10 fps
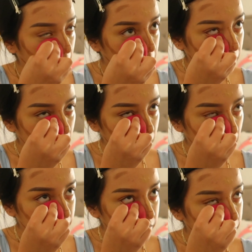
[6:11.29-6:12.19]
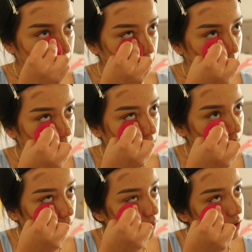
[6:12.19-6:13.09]
And I will have to pee. I've
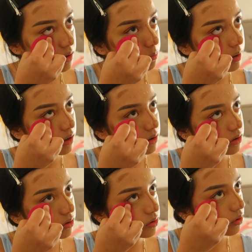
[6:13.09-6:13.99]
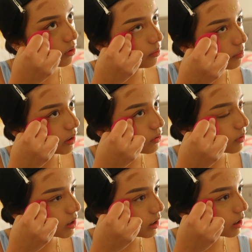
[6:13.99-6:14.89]
been having to pee so much
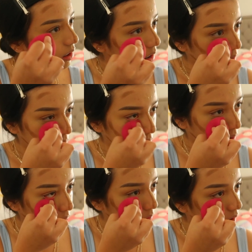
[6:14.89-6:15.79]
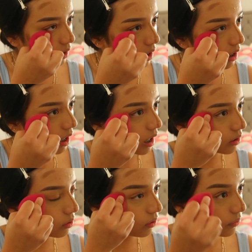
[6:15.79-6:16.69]
recently, like, it's not funny. I
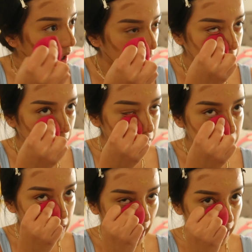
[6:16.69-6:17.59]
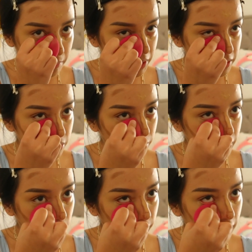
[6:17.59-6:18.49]
don't know if I have a UTI because it
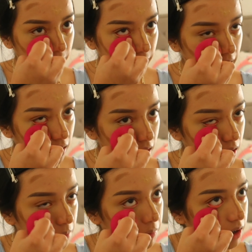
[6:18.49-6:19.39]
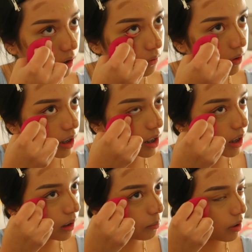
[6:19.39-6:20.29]
went away, right? But then I feel like it
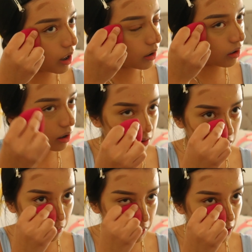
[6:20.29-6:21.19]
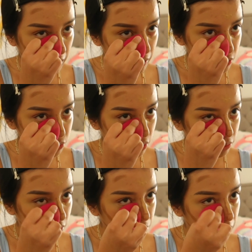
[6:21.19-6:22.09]
came back, or I don't know what the heck is
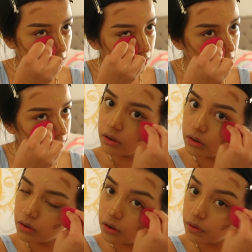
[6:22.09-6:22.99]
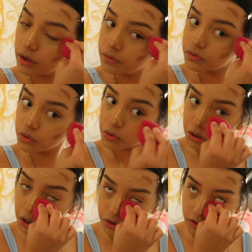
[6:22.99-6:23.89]
wrong with me. I don't know if I've told
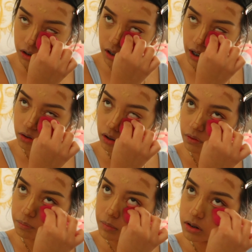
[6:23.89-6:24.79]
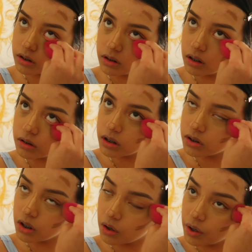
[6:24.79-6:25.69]
you guys on here. I know I've mentioned it on
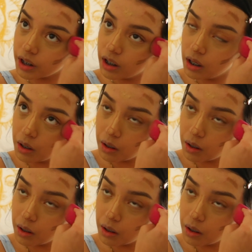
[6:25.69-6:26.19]
TikTok already,